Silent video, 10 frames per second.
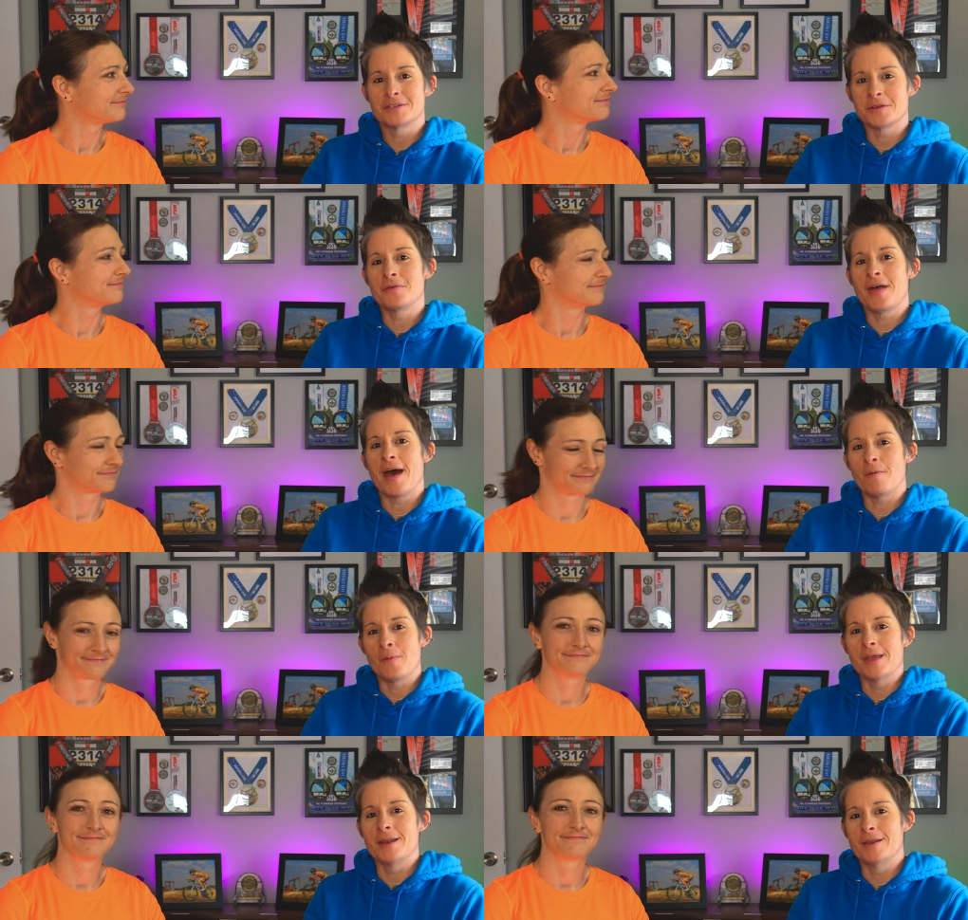Speaker 1: so
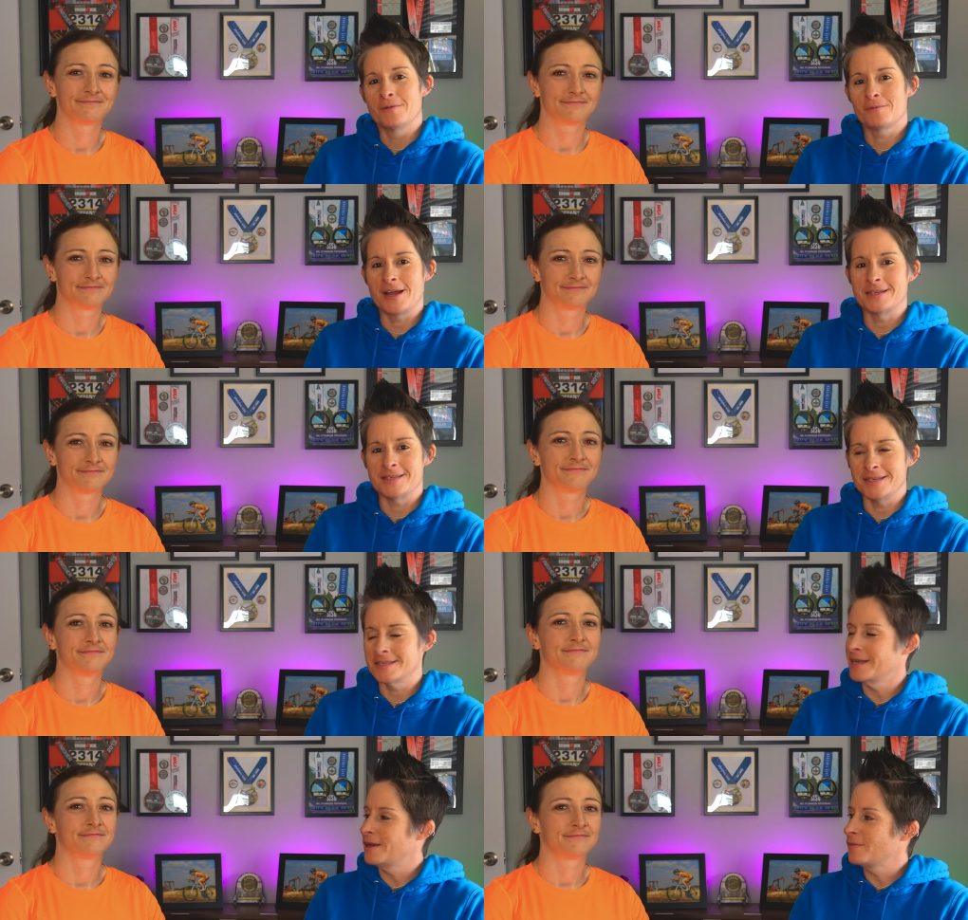that when race
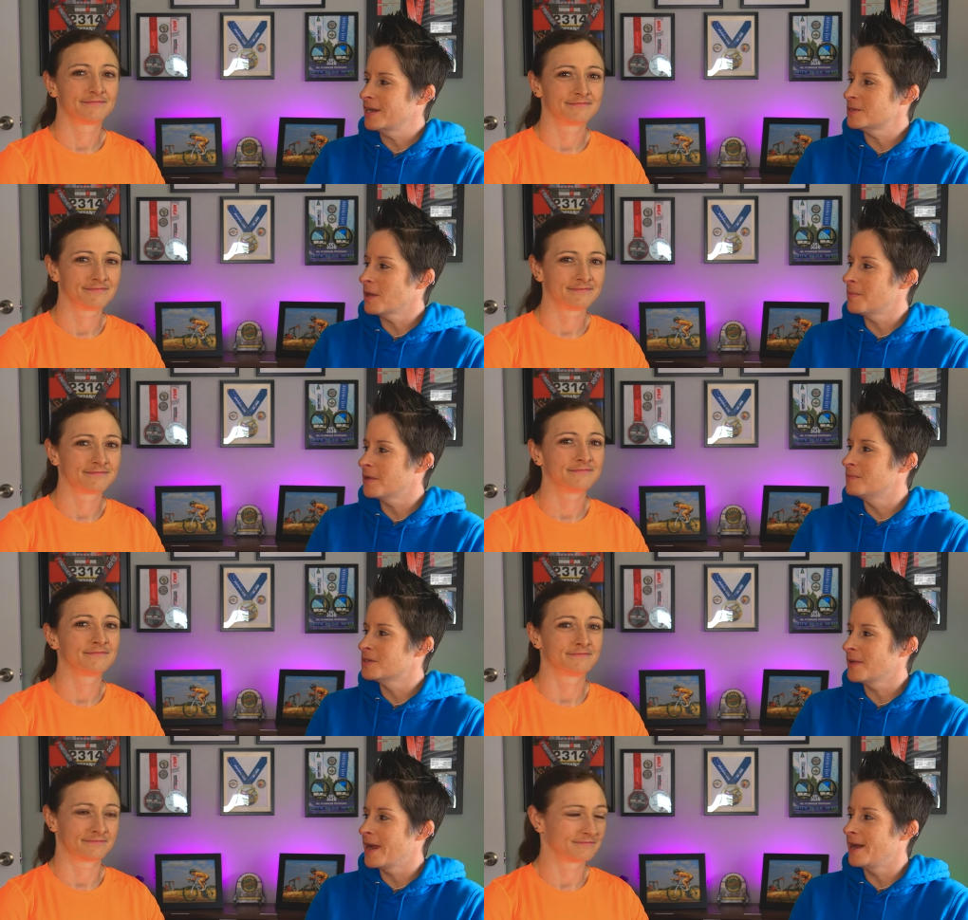season and race prep
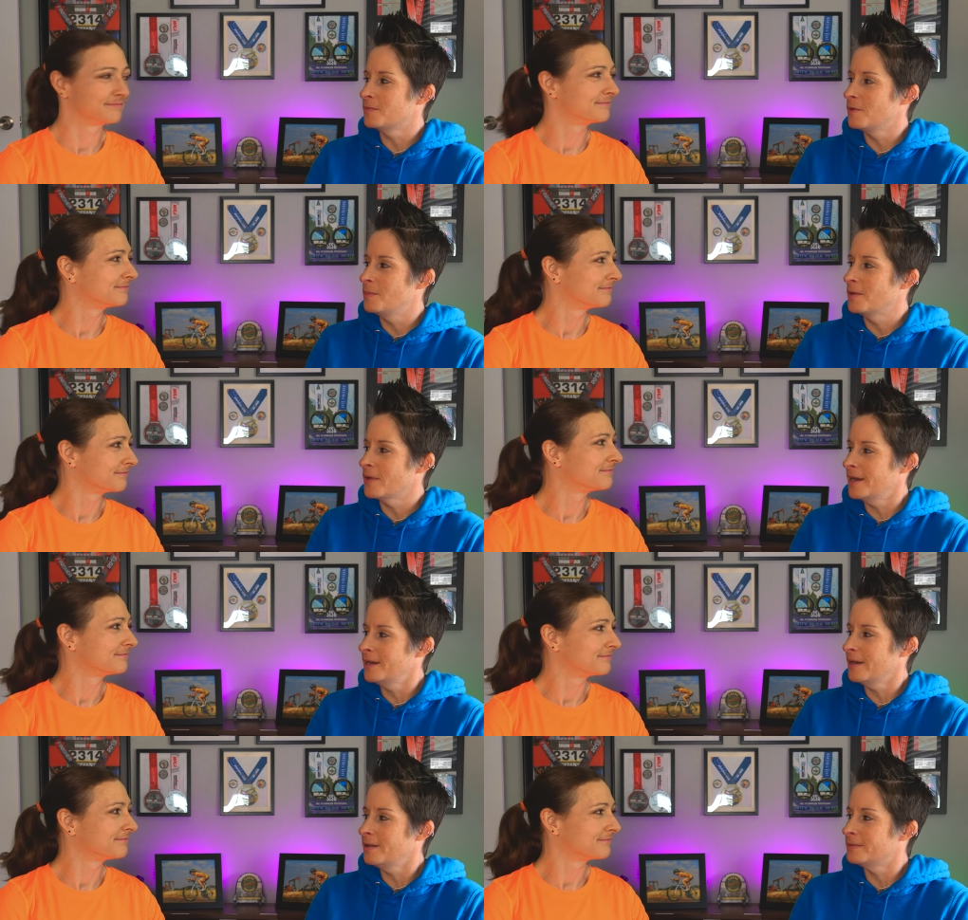comes around, we'll be
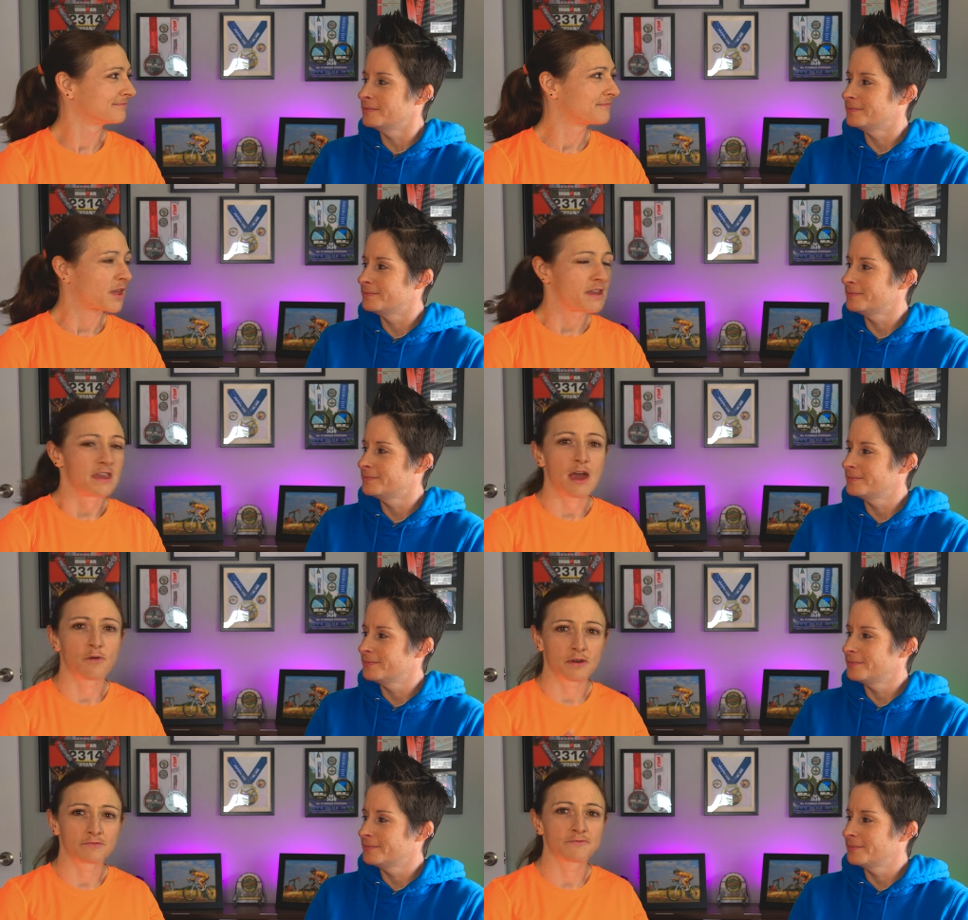ready to go.
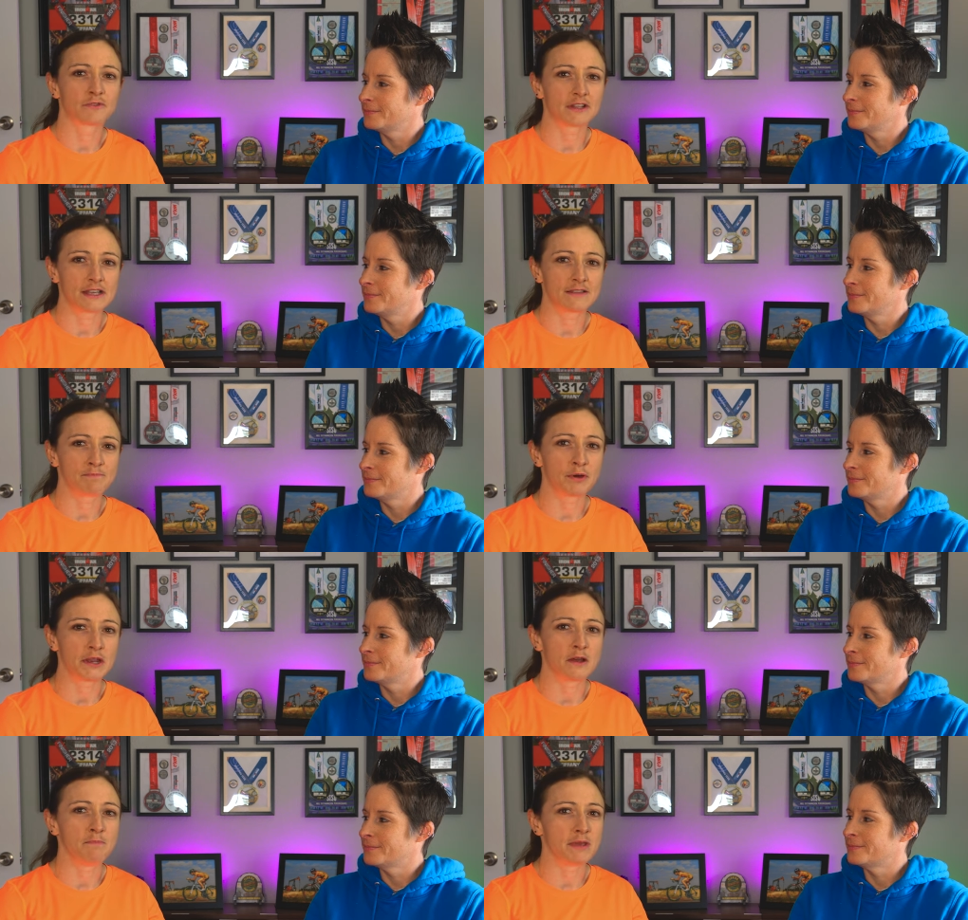
Speaker 2: Yeah, we're really
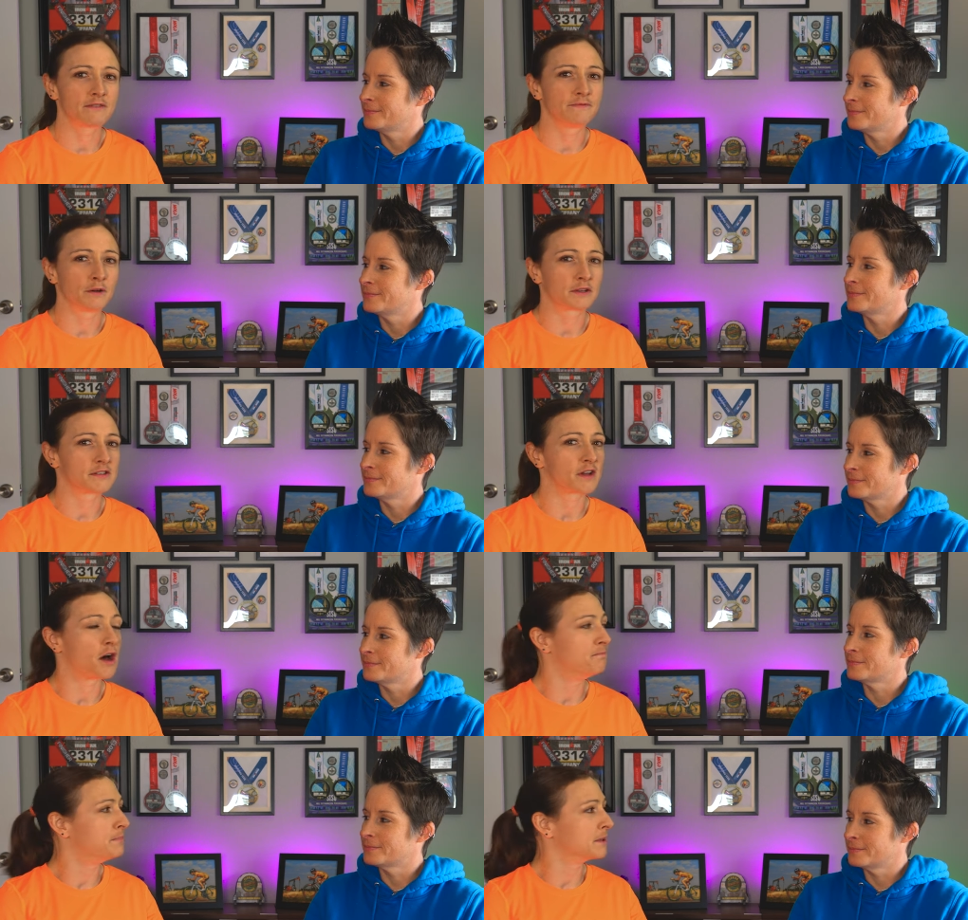putting a big focus
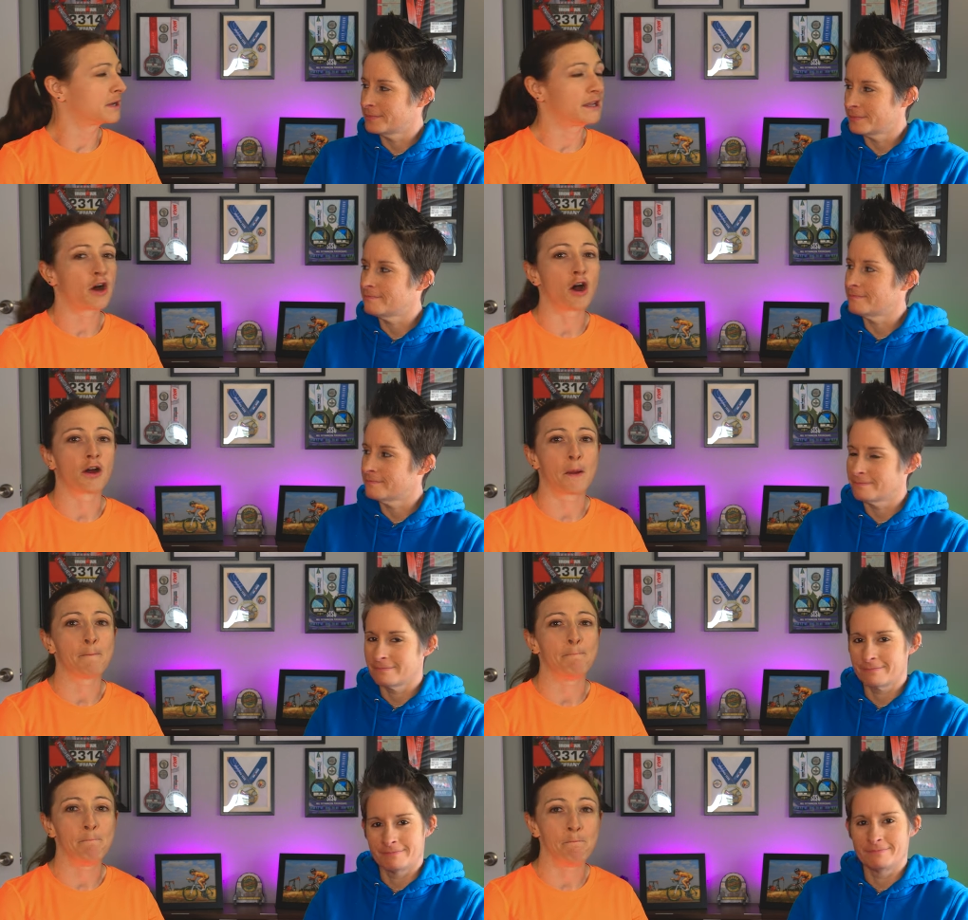on building
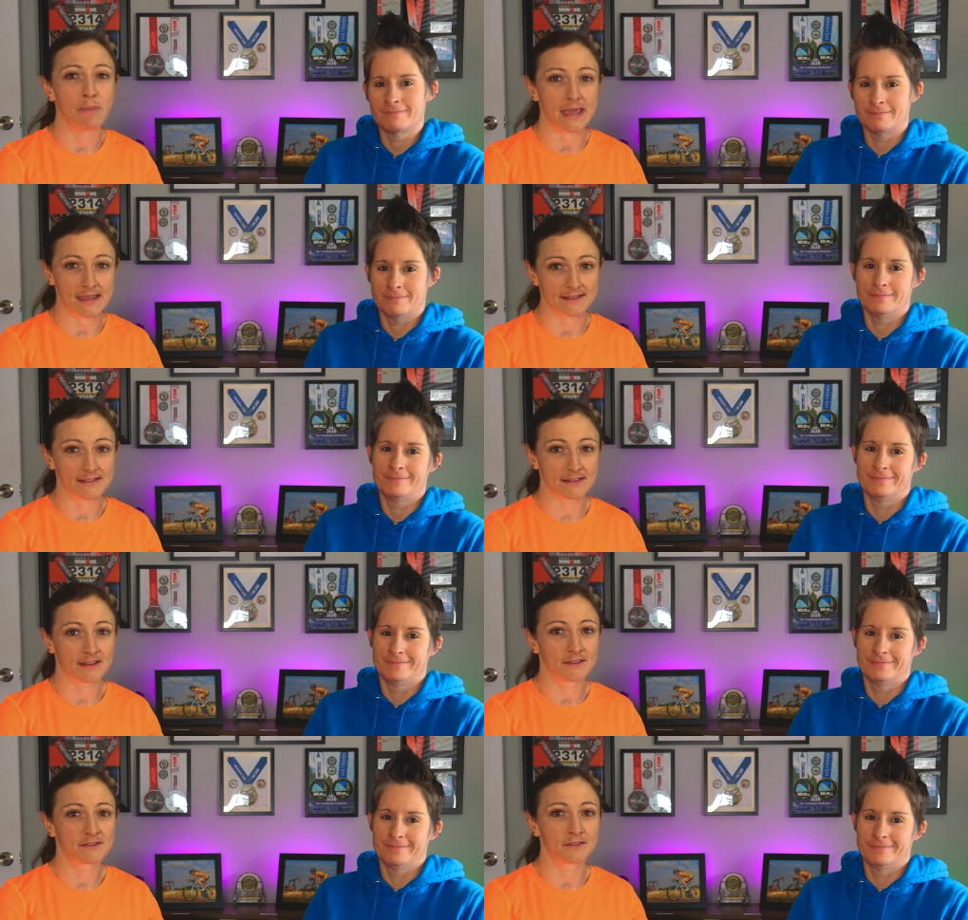our
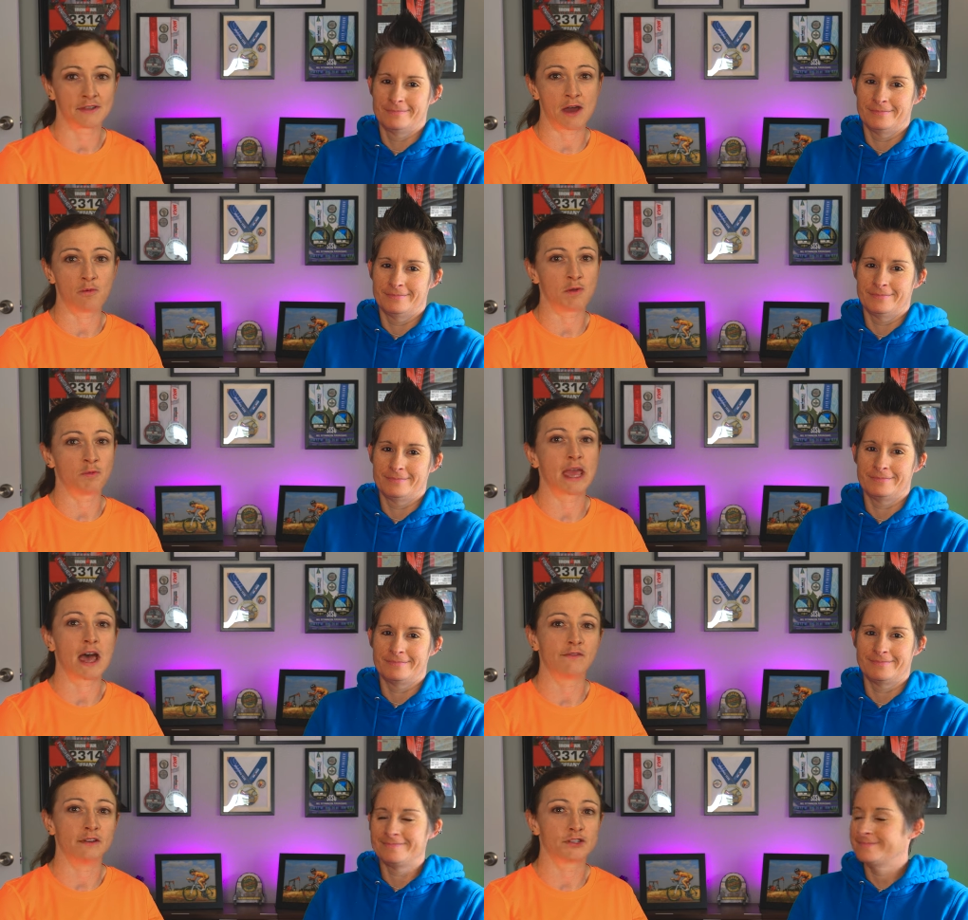base so that when we have a